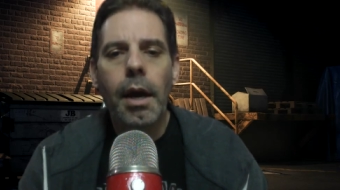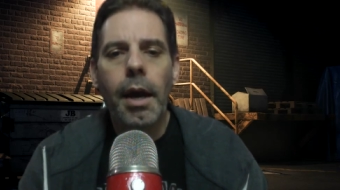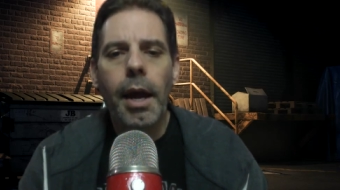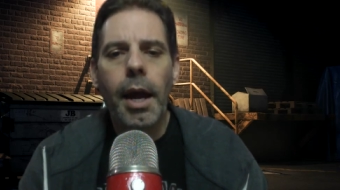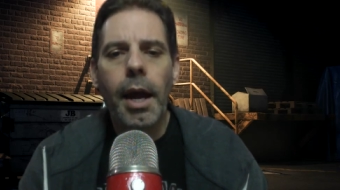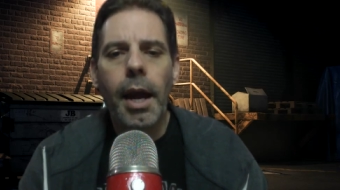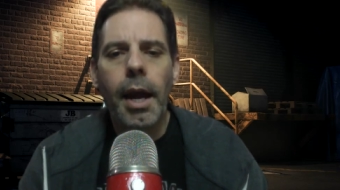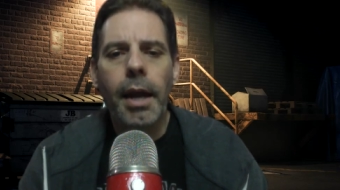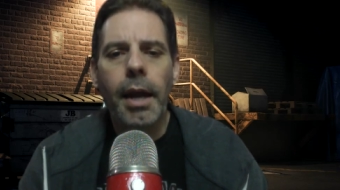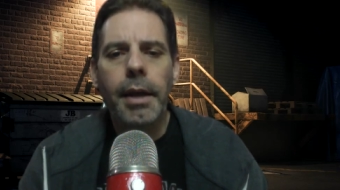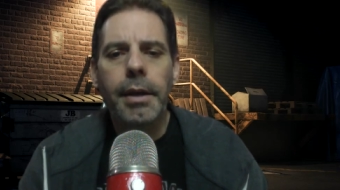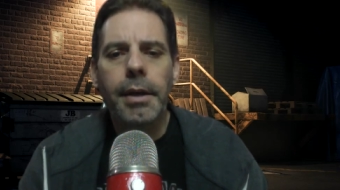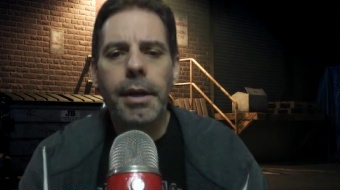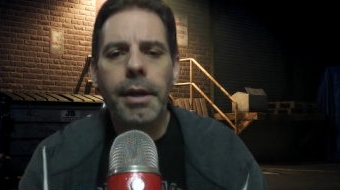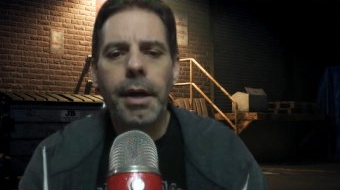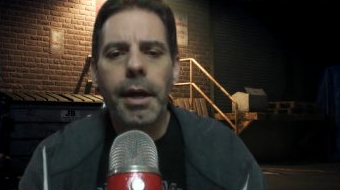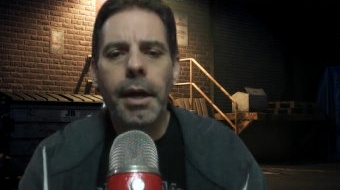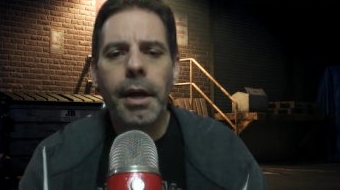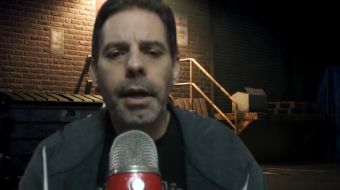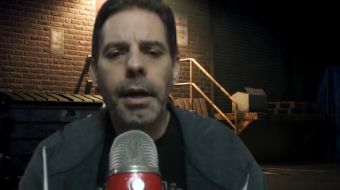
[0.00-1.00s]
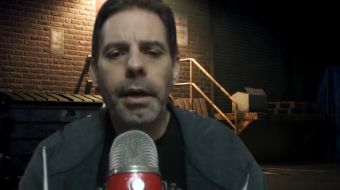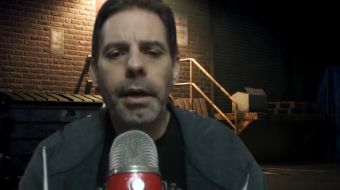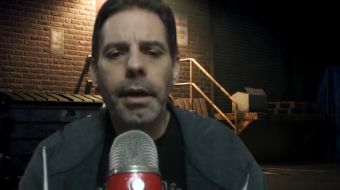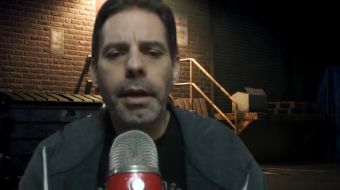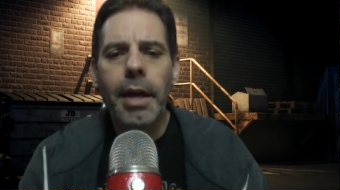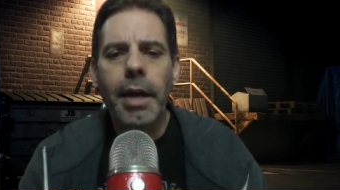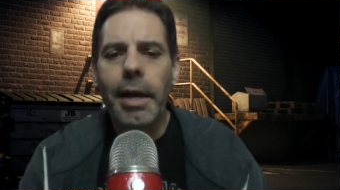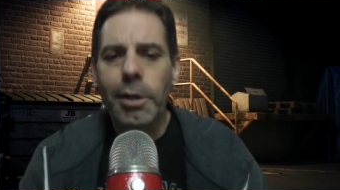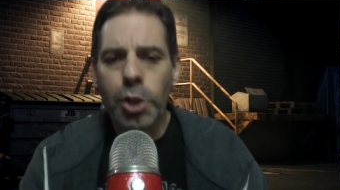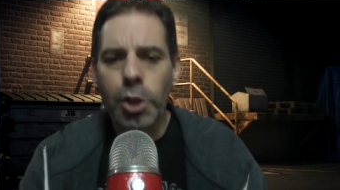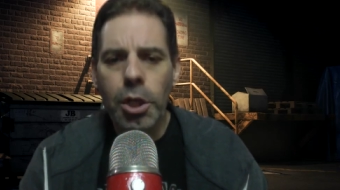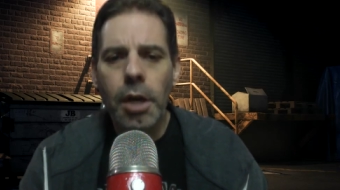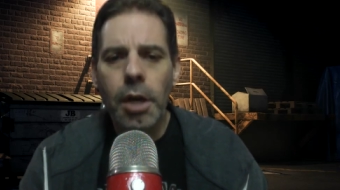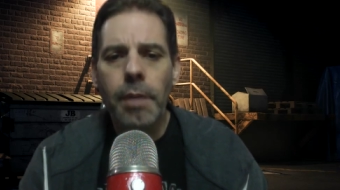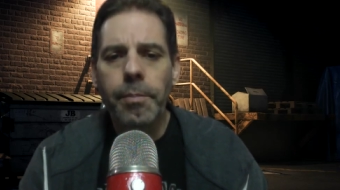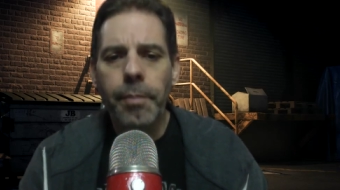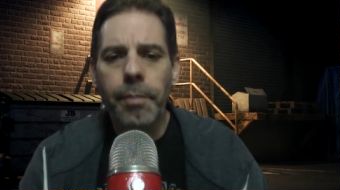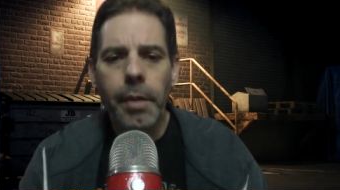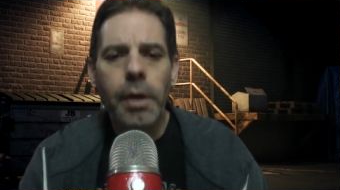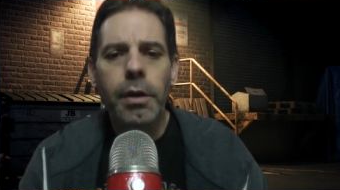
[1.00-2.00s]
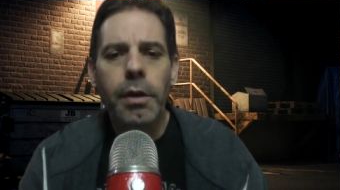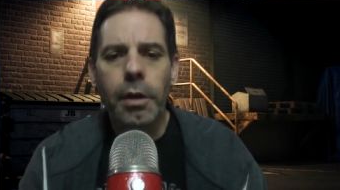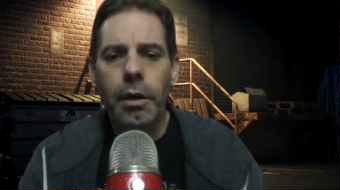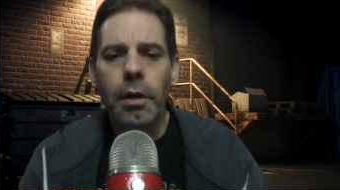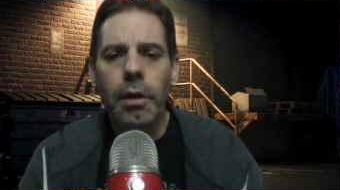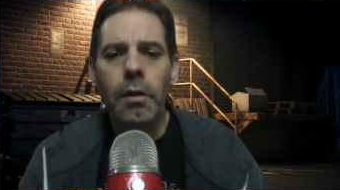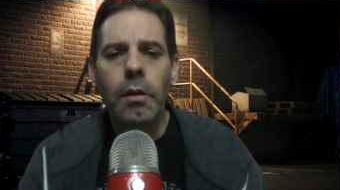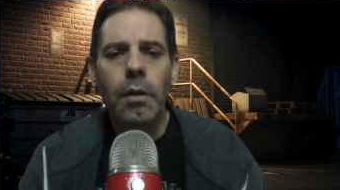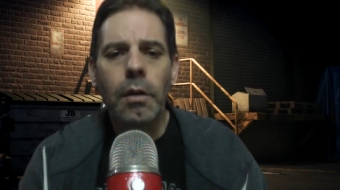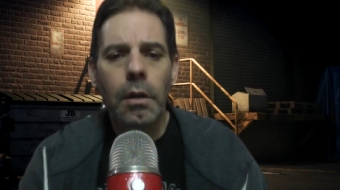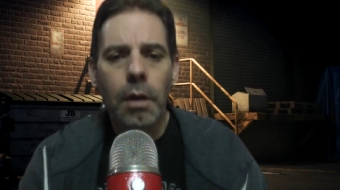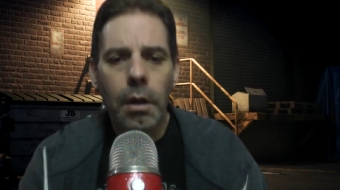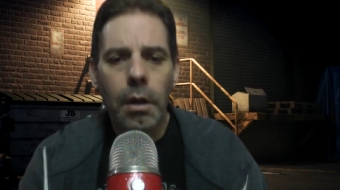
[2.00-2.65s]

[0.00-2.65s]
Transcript: And yeah, Chip, no.